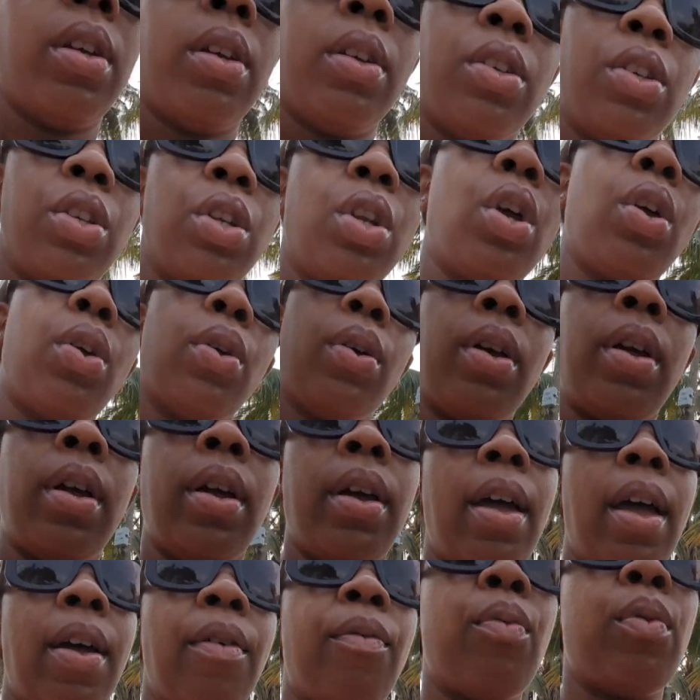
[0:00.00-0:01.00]
you know,
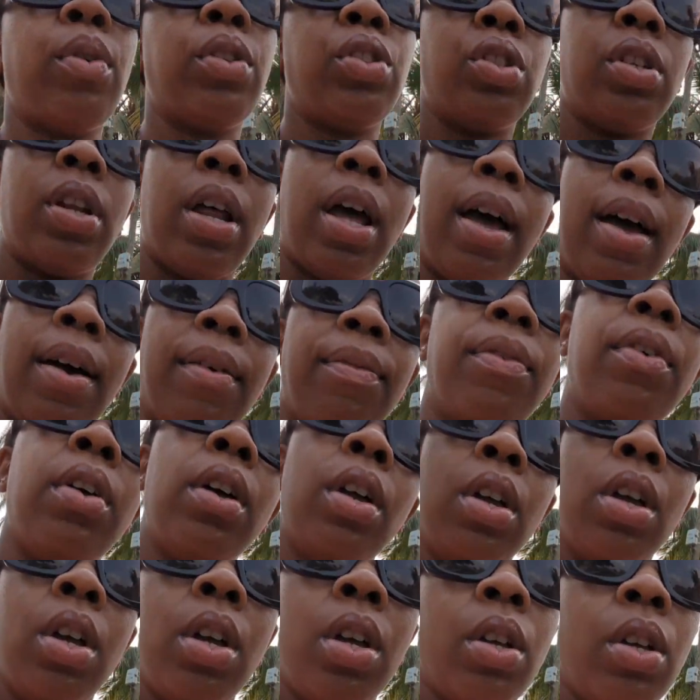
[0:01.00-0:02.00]
everyone should have
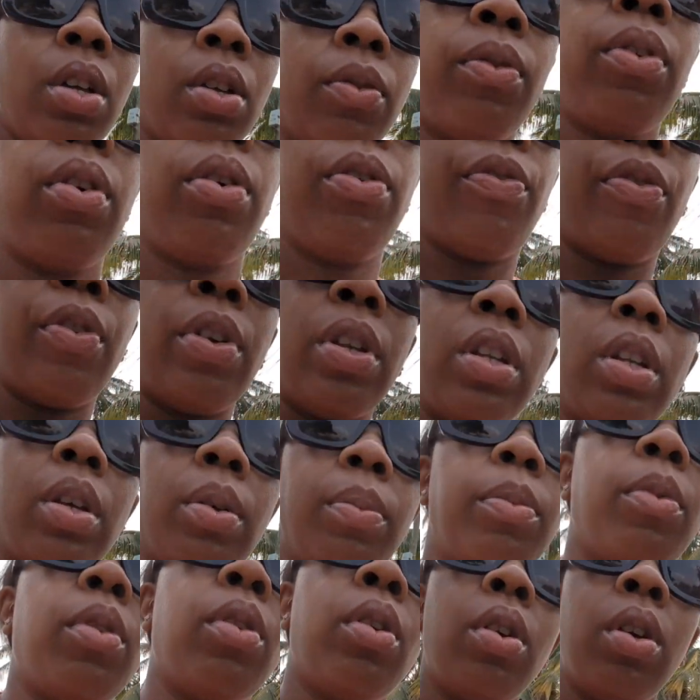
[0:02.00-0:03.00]

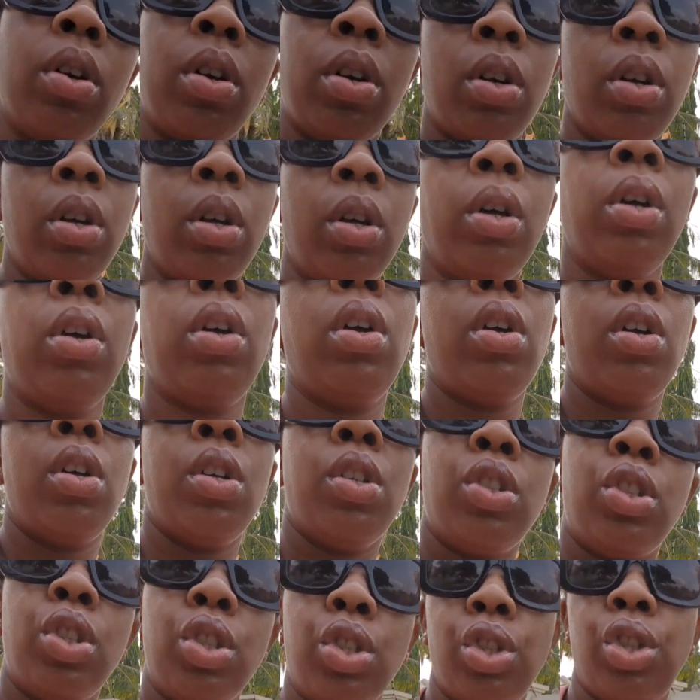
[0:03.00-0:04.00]
freedom
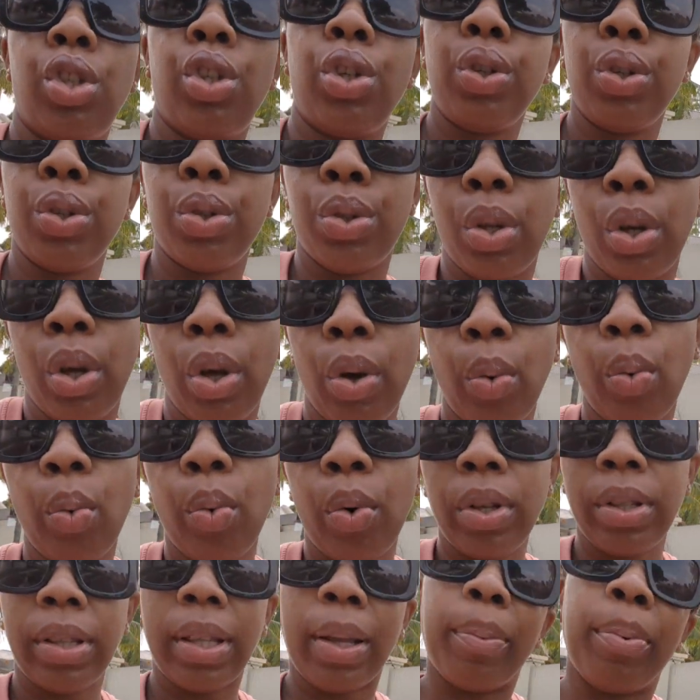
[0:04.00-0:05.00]
to choose
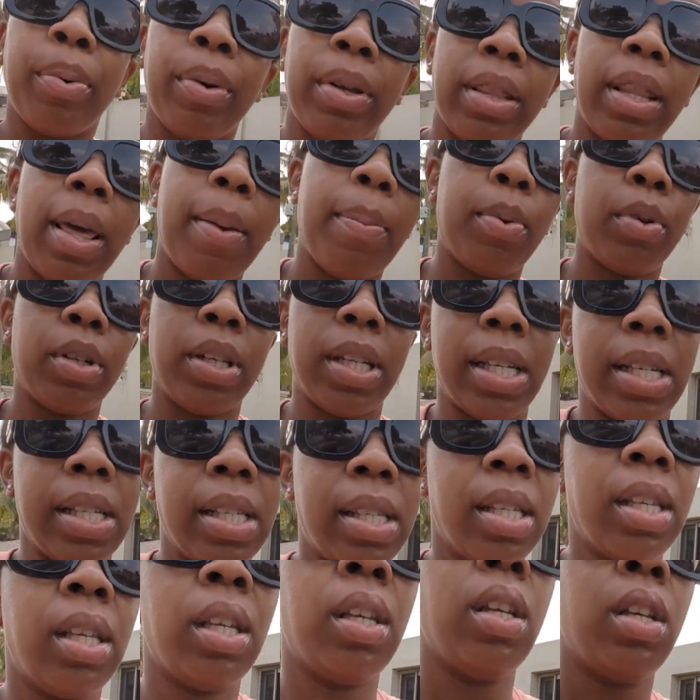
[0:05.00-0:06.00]
what they put in their
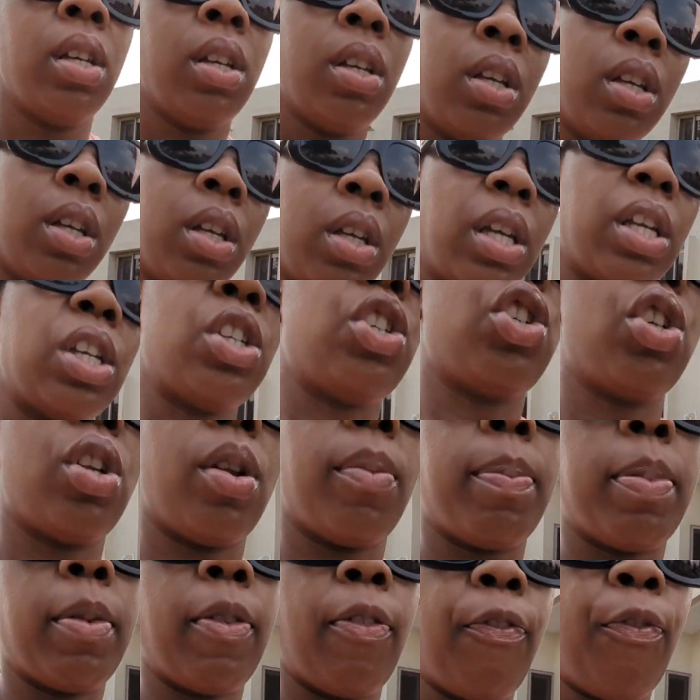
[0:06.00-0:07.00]
bodies. It shouldn't
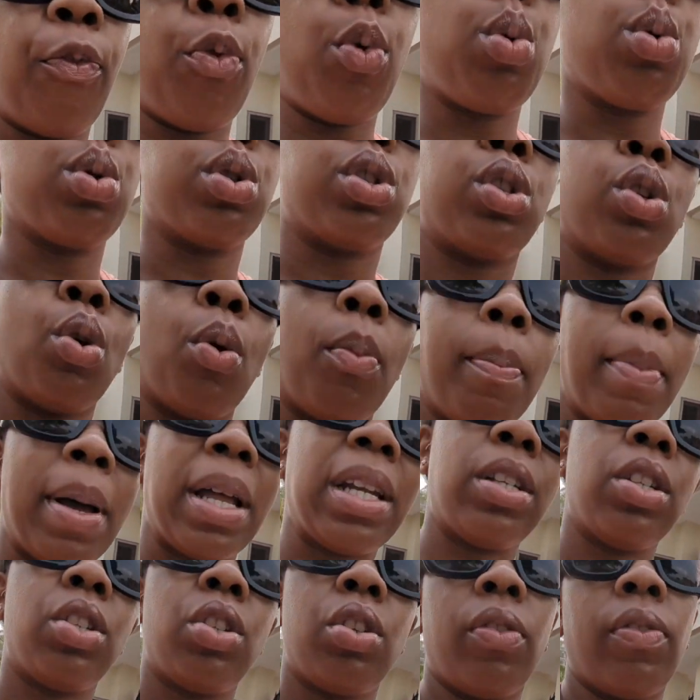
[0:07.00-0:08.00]
be forced or
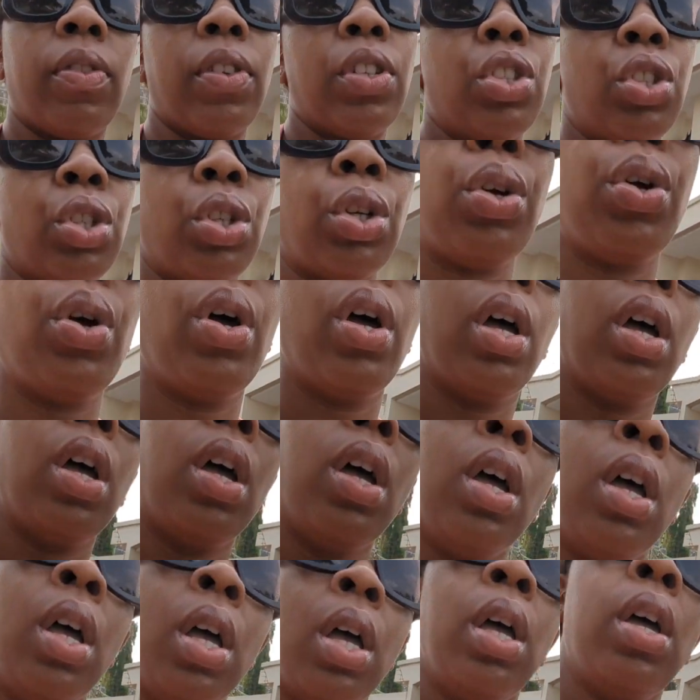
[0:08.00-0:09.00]
mandatory due,
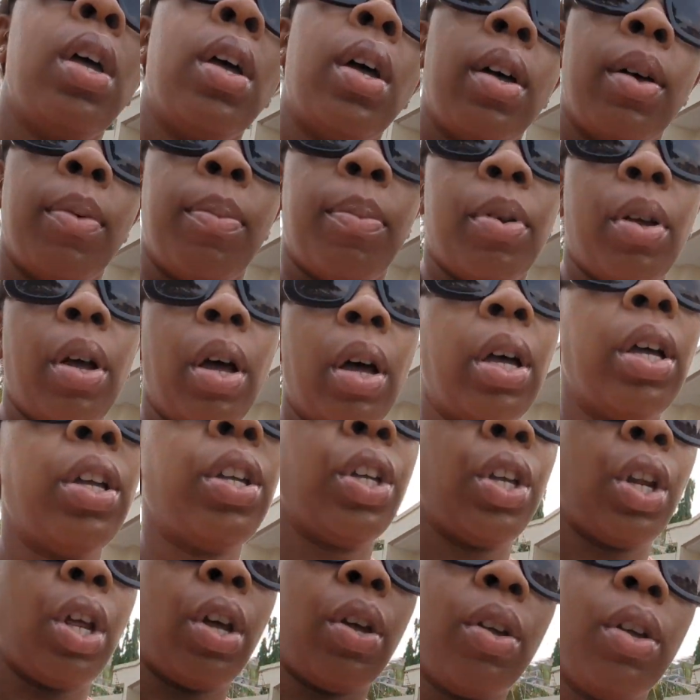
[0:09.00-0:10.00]
you
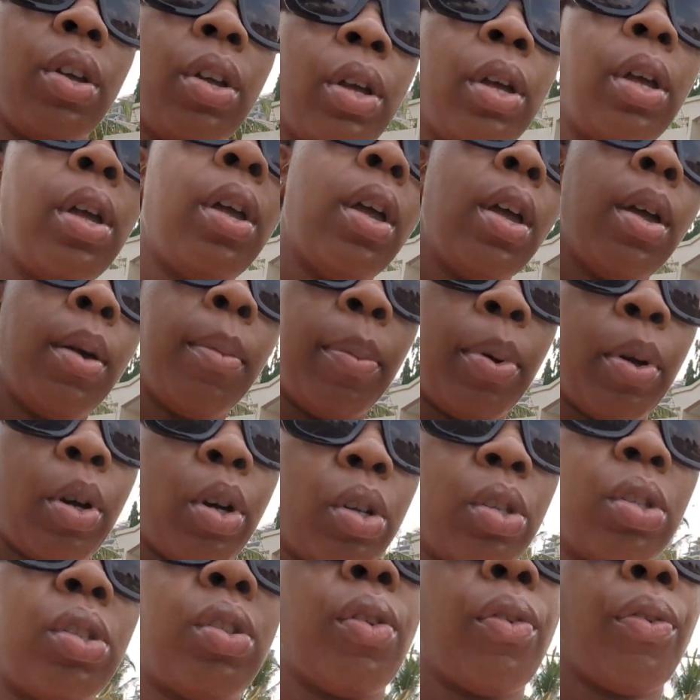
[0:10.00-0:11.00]
know,
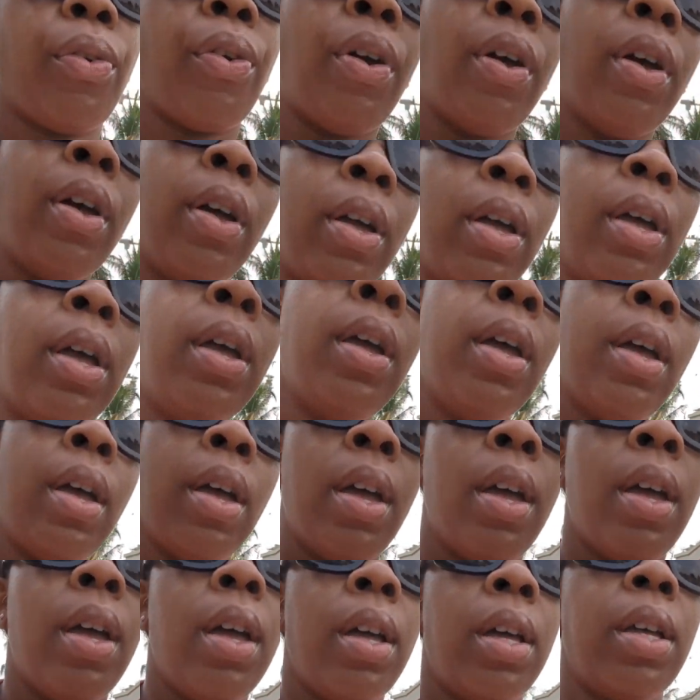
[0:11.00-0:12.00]
because of,
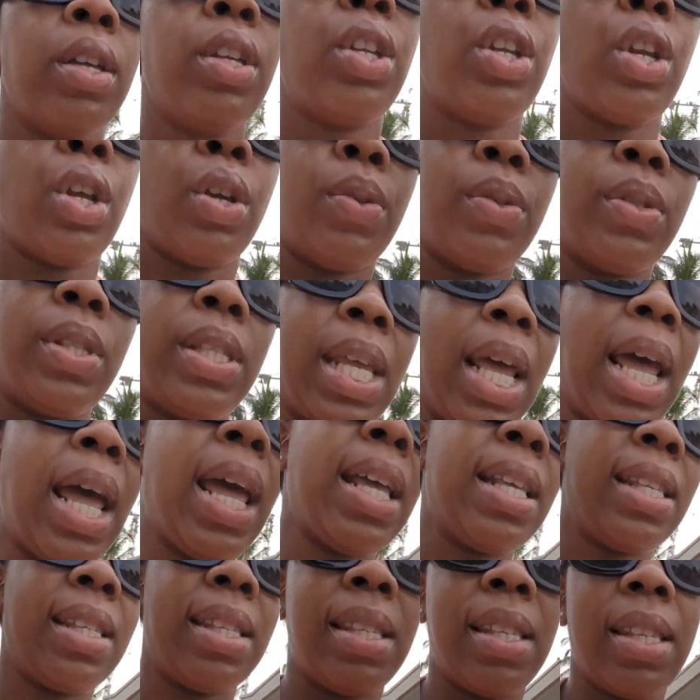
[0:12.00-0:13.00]
you know,
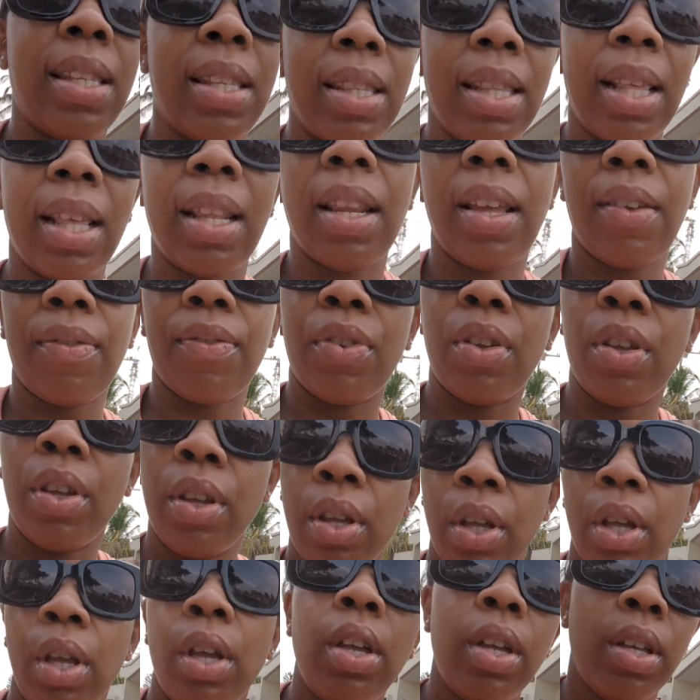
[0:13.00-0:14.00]
tests that they've
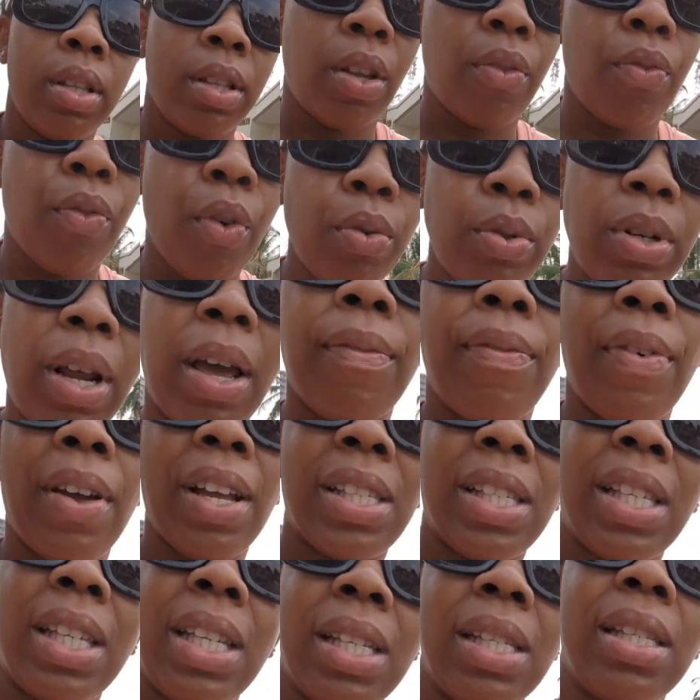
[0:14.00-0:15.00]
rolled out a
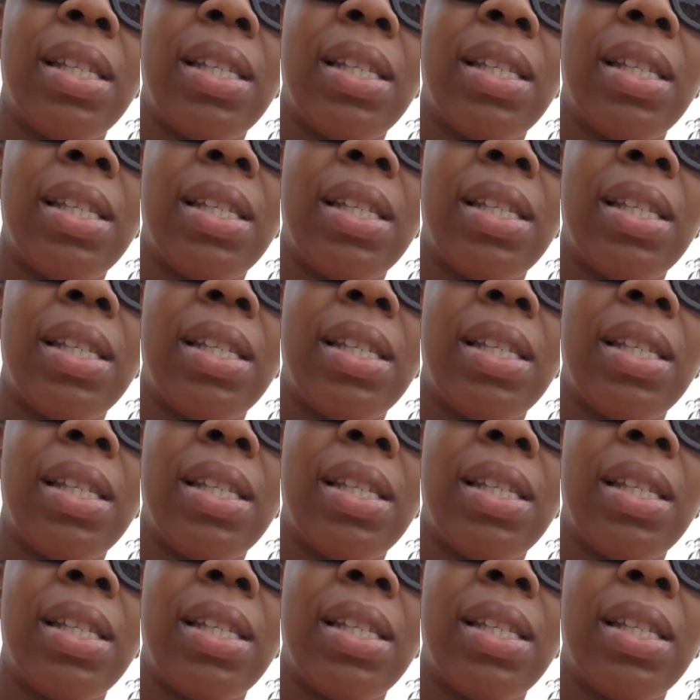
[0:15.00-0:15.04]
vaccine in